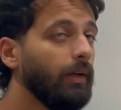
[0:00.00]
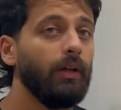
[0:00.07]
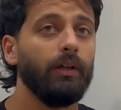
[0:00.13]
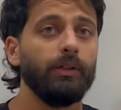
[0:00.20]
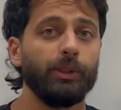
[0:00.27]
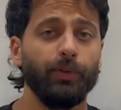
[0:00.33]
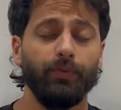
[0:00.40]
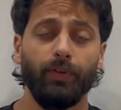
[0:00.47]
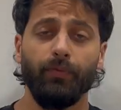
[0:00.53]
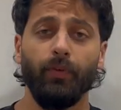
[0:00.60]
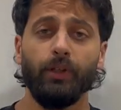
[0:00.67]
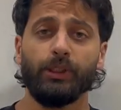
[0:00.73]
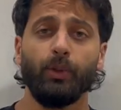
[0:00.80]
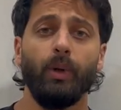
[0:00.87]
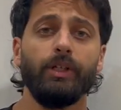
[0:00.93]
So for the
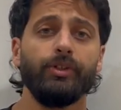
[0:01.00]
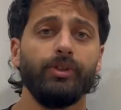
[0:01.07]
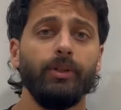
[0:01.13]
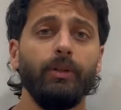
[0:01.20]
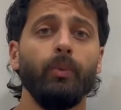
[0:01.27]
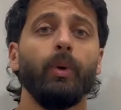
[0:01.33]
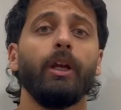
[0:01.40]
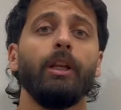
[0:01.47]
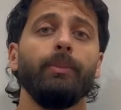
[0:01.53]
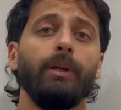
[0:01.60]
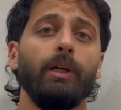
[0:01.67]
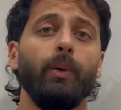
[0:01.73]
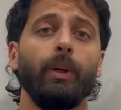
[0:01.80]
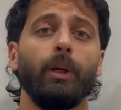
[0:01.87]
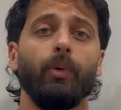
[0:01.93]
first question, we're going to be
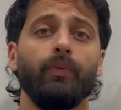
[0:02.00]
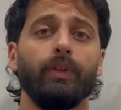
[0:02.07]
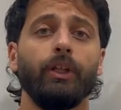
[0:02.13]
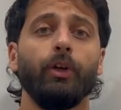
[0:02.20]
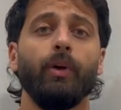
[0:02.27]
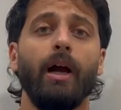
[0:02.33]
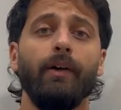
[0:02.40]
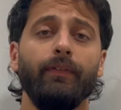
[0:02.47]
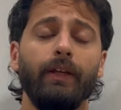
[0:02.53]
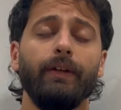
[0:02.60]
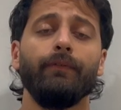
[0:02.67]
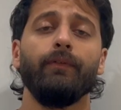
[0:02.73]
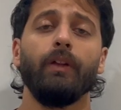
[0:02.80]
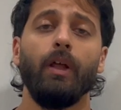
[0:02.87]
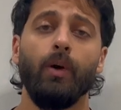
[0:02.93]
going over the graphic
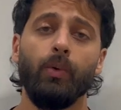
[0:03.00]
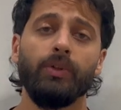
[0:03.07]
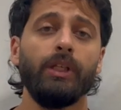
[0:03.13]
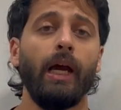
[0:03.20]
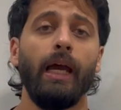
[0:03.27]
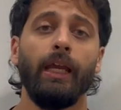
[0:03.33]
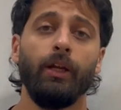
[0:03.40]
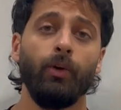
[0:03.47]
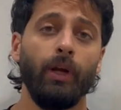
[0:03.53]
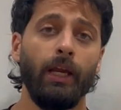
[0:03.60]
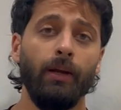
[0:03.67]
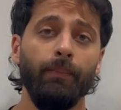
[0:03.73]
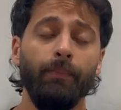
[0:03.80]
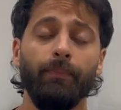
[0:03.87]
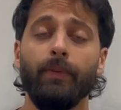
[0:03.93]
flow
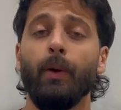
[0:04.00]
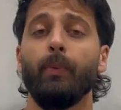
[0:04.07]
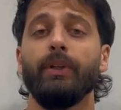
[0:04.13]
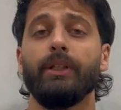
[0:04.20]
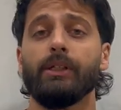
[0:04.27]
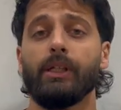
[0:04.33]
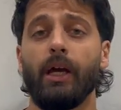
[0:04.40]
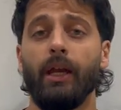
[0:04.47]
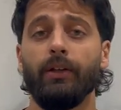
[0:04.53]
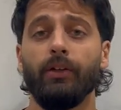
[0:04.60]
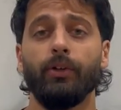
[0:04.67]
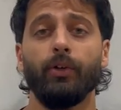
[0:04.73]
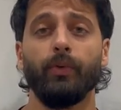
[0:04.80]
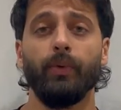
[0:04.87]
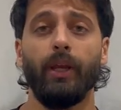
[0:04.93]
diagram that we designed and
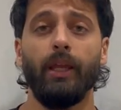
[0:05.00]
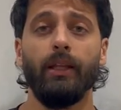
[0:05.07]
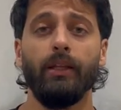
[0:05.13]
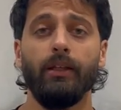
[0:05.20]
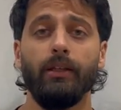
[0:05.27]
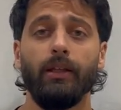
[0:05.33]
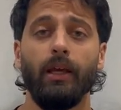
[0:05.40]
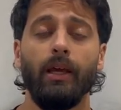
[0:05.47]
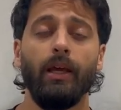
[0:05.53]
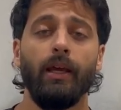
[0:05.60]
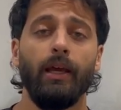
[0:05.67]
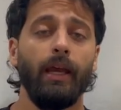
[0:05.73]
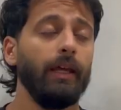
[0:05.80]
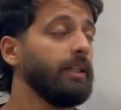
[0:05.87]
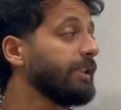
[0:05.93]
created.
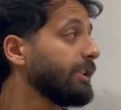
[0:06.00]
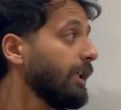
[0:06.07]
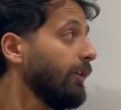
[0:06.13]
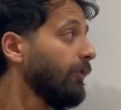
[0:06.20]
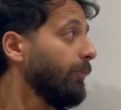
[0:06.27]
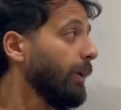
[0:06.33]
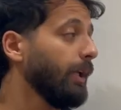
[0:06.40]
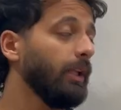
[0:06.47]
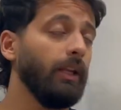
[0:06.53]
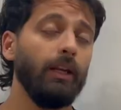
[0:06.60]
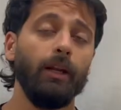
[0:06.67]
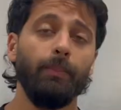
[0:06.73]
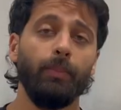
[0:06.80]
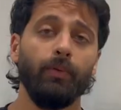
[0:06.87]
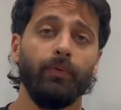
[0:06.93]
And instead of bringing it
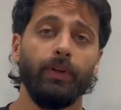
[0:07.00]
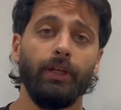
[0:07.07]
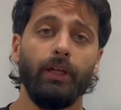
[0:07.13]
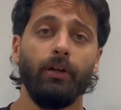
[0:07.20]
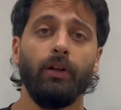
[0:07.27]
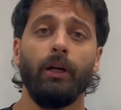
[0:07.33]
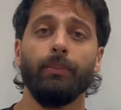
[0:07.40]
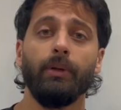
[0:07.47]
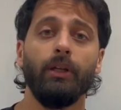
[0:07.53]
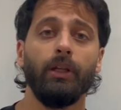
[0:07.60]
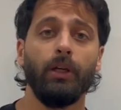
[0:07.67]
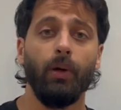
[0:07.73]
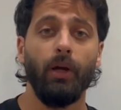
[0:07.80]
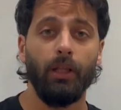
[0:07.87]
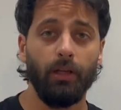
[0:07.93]
up over here, I'm going to go
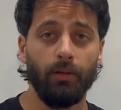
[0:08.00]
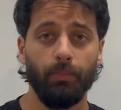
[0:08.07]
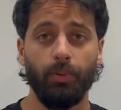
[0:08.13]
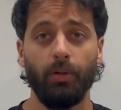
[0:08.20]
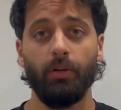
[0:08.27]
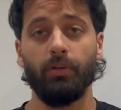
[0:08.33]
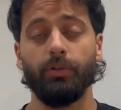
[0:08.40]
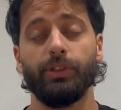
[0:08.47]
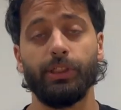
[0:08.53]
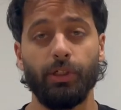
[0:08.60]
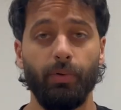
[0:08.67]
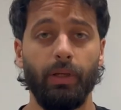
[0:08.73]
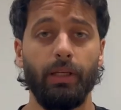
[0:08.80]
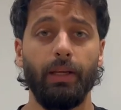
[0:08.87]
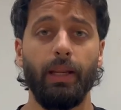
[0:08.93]
ahead and put it on the
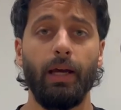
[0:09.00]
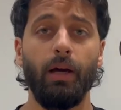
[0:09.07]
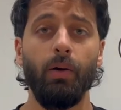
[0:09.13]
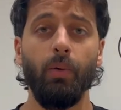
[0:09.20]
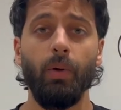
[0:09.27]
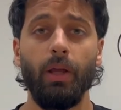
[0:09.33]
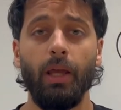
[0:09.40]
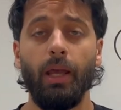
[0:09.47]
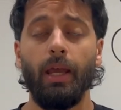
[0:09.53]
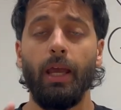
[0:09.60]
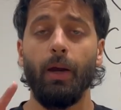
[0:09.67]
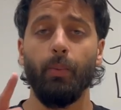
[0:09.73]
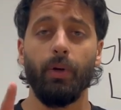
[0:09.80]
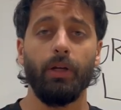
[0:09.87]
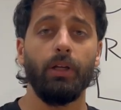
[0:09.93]
screen now.
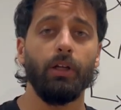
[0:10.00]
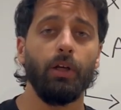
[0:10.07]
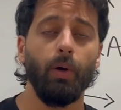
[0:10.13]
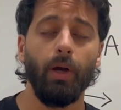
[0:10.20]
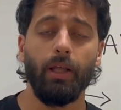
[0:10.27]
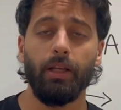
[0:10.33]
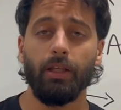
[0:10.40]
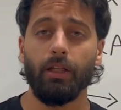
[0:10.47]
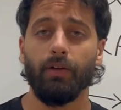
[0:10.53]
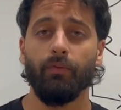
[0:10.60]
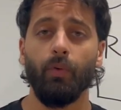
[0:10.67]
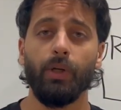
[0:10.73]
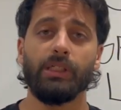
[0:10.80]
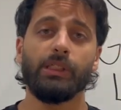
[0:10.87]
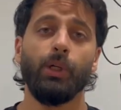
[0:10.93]
And we're going to go ahead and get a
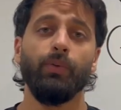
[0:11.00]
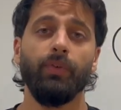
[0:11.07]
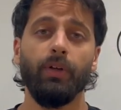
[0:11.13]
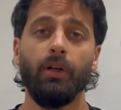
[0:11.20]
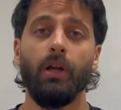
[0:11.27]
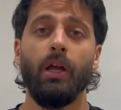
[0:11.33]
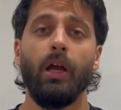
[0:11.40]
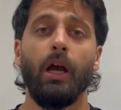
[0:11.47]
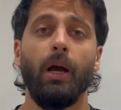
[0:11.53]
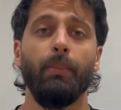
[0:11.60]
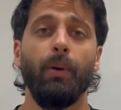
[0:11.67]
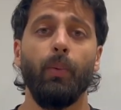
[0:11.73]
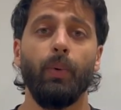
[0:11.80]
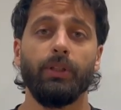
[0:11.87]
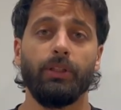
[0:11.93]
voiceover
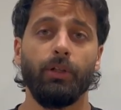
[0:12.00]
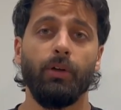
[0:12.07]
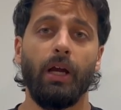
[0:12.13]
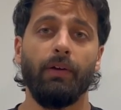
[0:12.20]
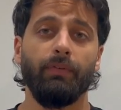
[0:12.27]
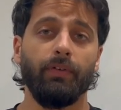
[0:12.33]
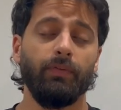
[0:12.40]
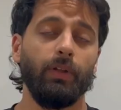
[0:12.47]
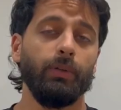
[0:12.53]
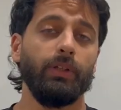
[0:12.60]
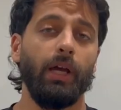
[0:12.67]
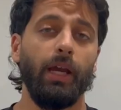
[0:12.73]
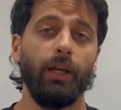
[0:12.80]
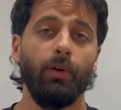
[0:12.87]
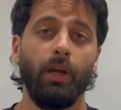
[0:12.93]
about what the graphic flow
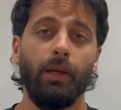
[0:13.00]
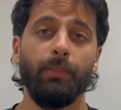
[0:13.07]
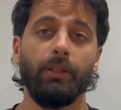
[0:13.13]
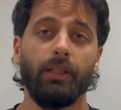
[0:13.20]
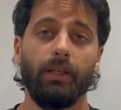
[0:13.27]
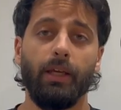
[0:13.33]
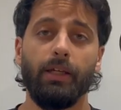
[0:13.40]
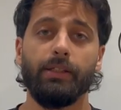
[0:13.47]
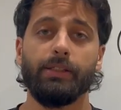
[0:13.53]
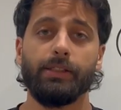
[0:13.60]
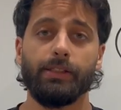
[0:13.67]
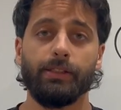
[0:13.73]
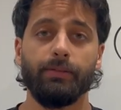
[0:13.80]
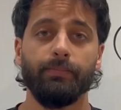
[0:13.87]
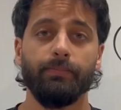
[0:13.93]
diagram indicates.